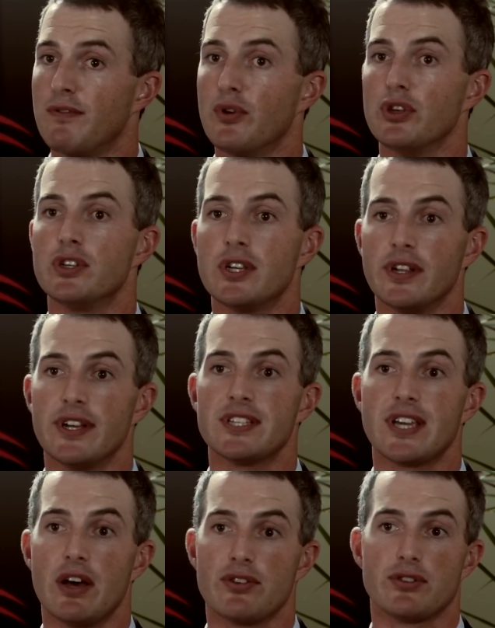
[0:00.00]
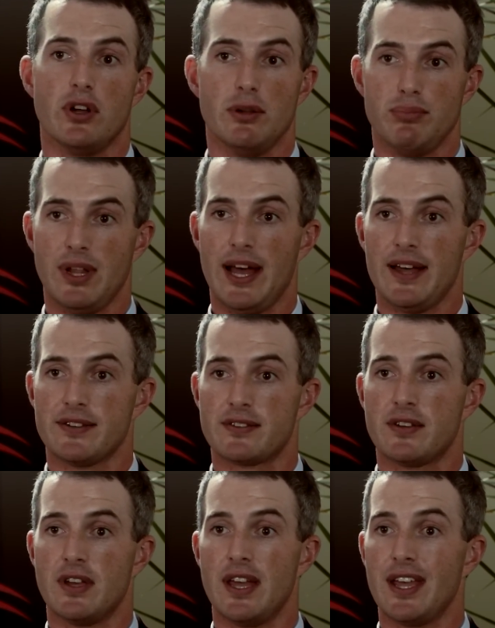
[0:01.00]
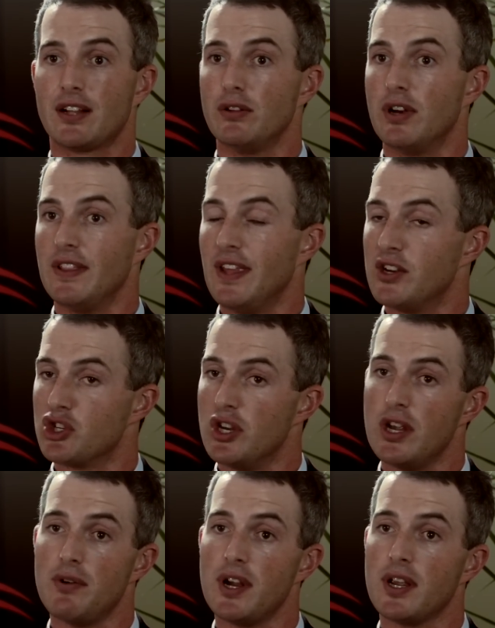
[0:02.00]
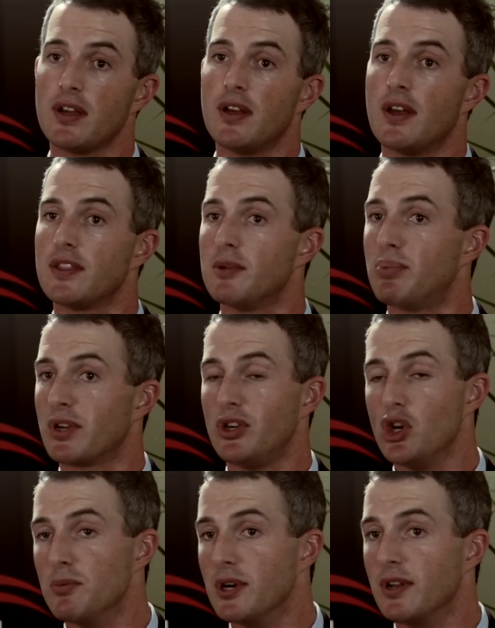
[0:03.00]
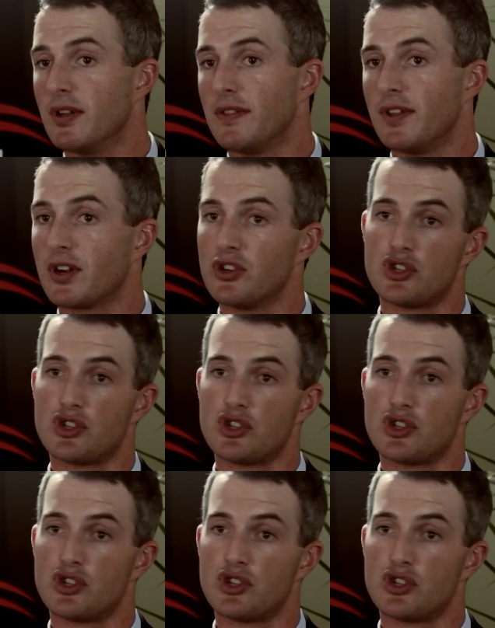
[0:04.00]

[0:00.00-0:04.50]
for utility scale solar plants including the engineering, the procurement, the